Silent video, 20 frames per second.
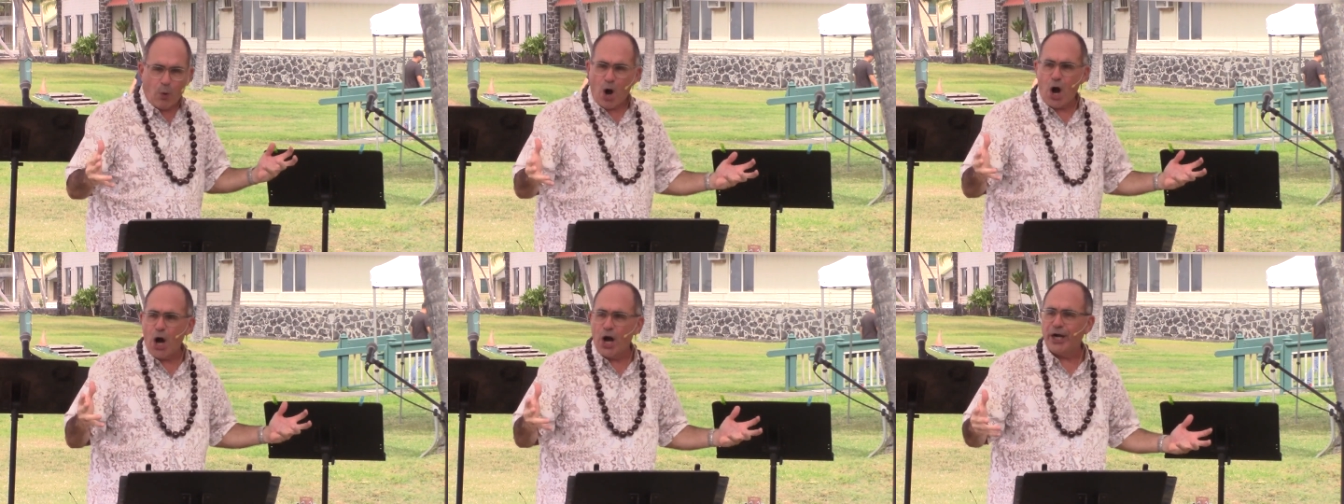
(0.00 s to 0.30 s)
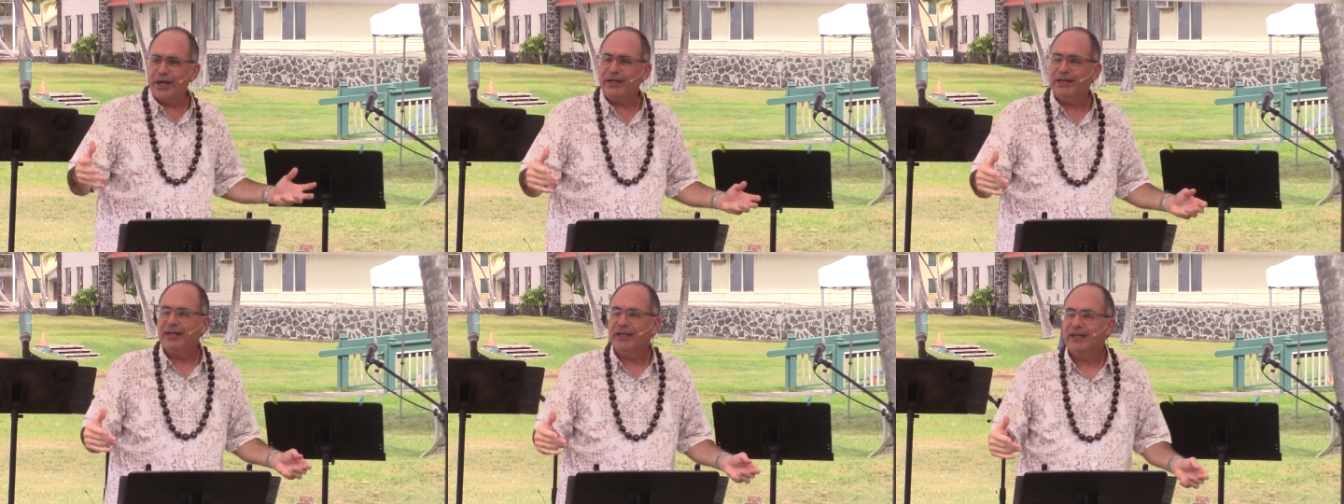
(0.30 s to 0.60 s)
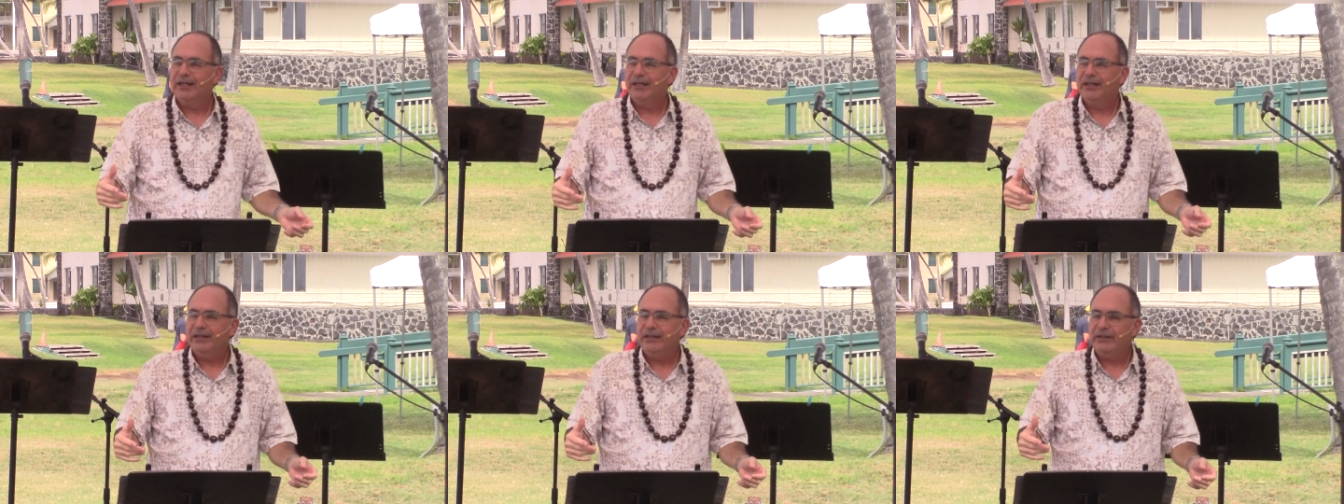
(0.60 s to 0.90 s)
word,
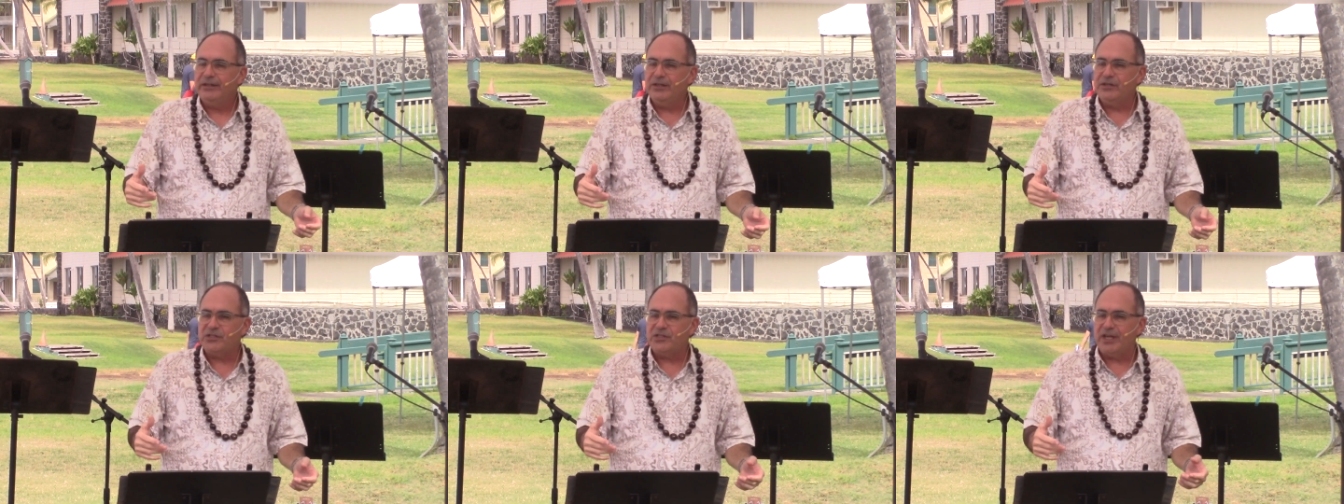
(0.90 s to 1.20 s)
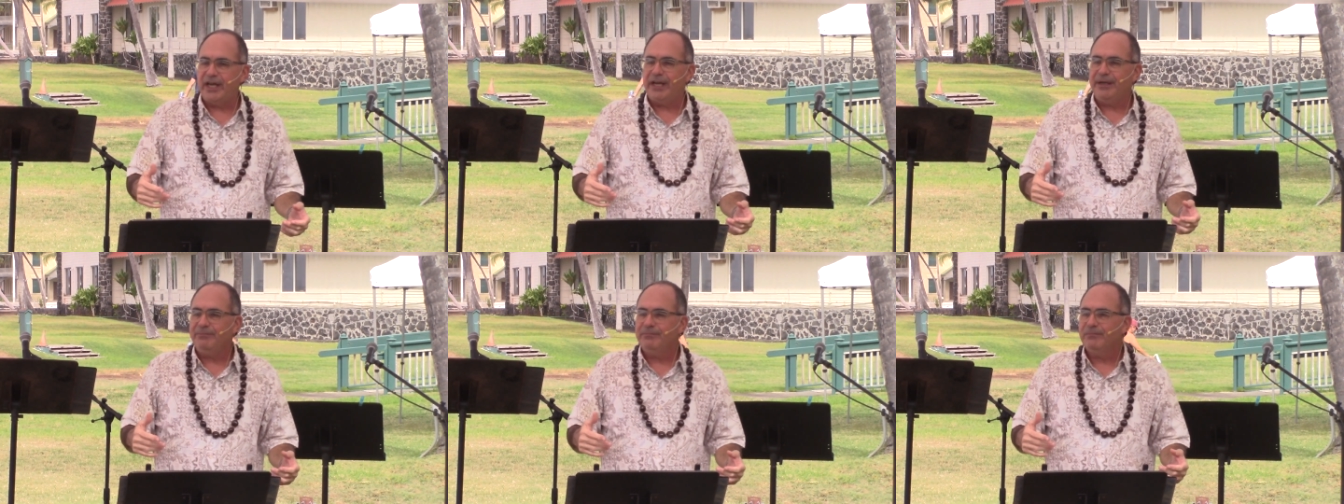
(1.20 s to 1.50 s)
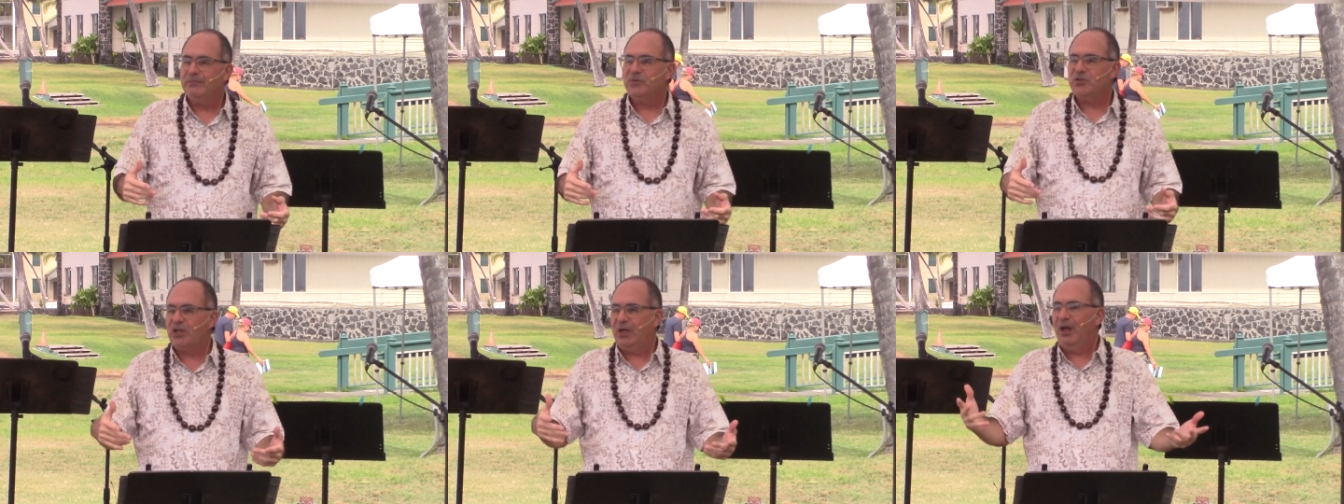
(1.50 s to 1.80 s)
you'd say
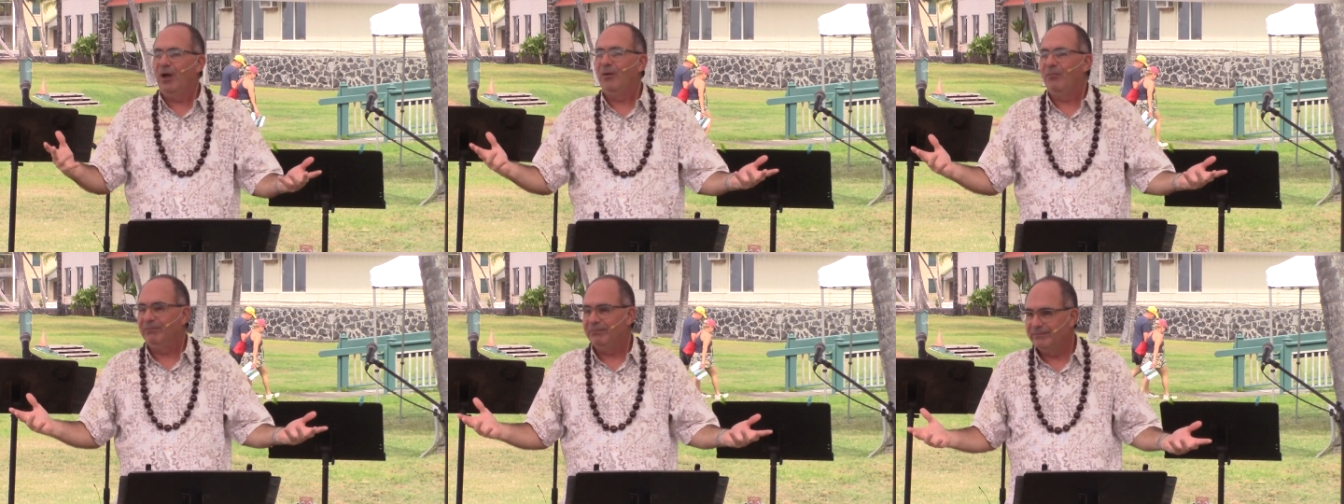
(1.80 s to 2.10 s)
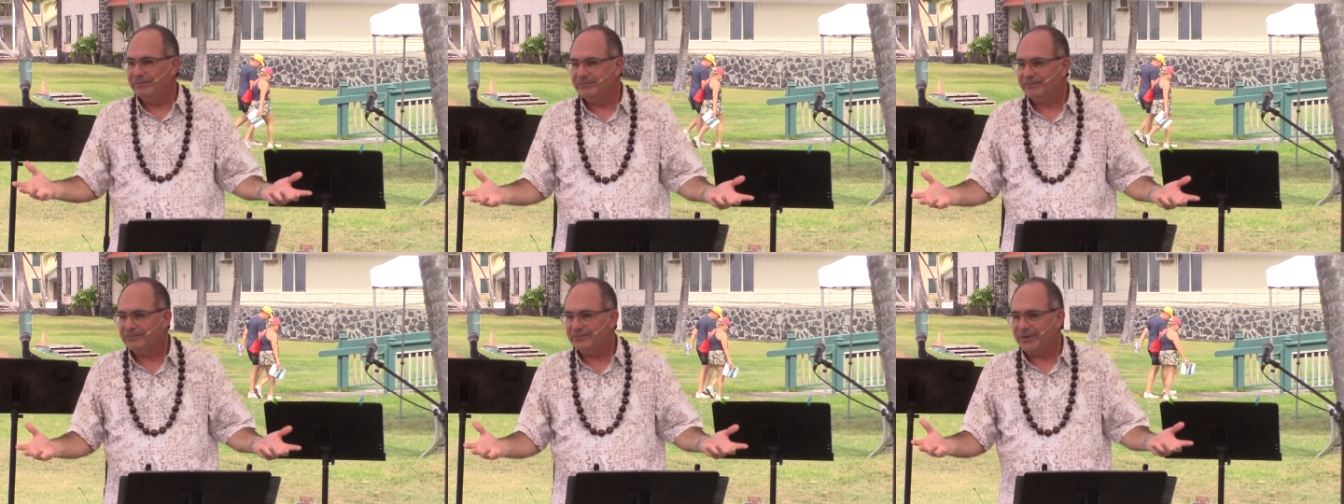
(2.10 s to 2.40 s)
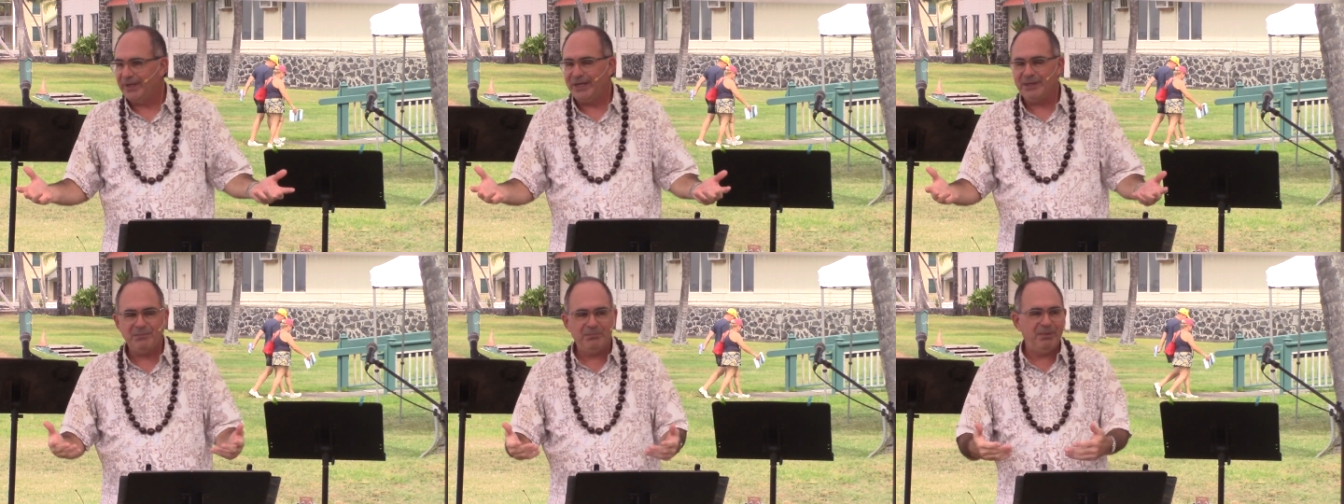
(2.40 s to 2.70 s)
shalom,
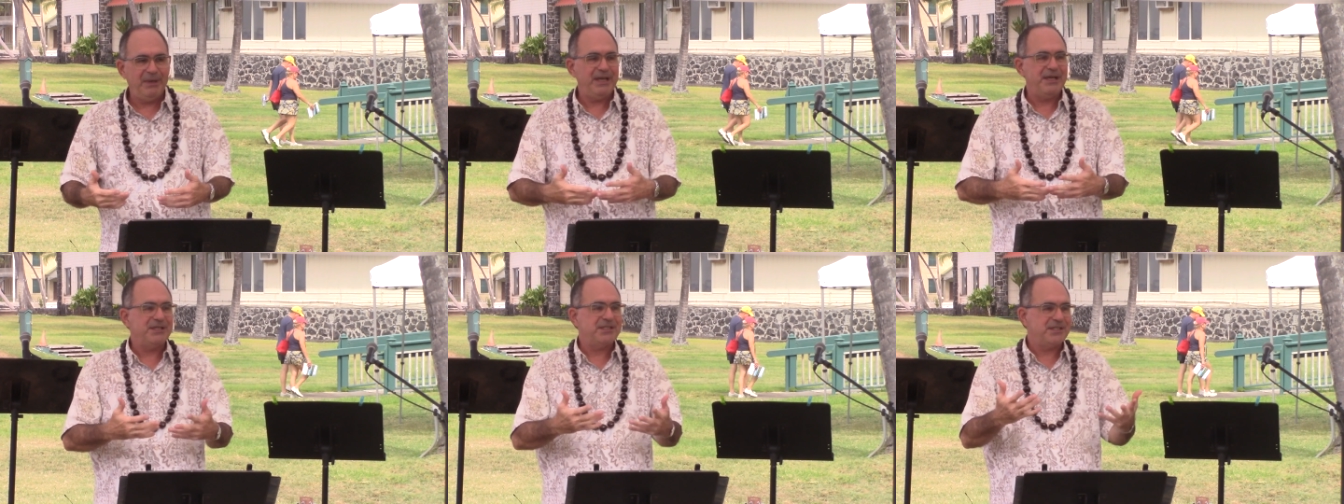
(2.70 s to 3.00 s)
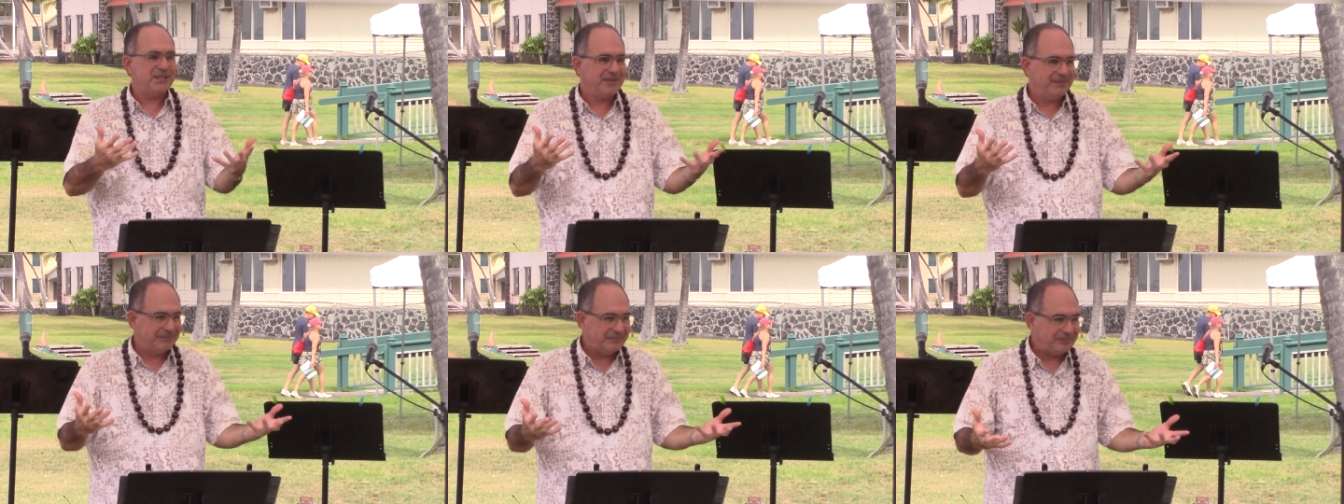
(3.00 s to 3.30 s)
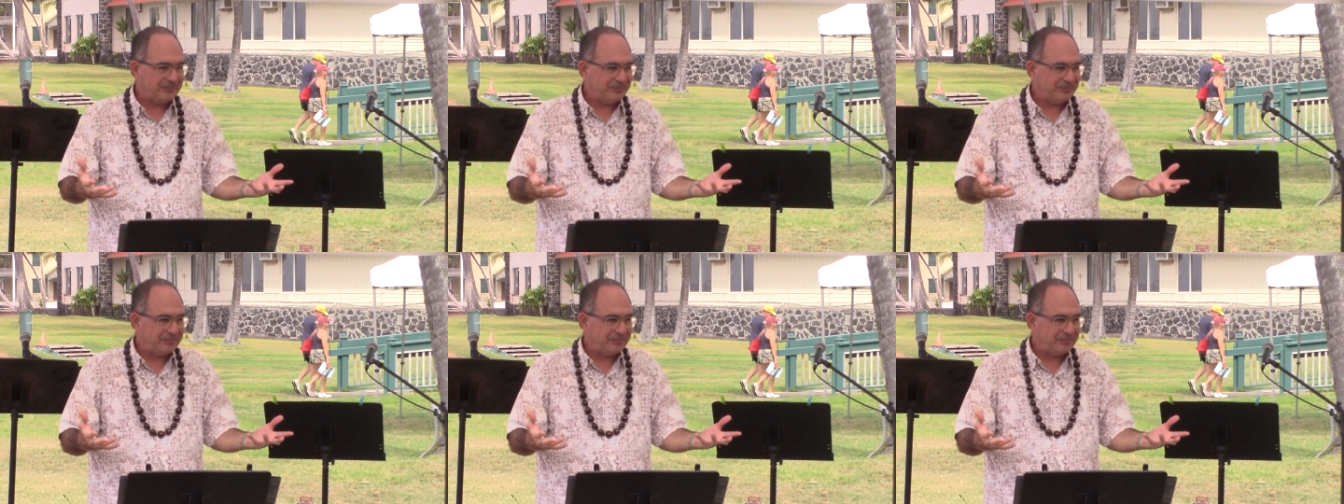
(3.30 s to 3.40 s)
right? Peace.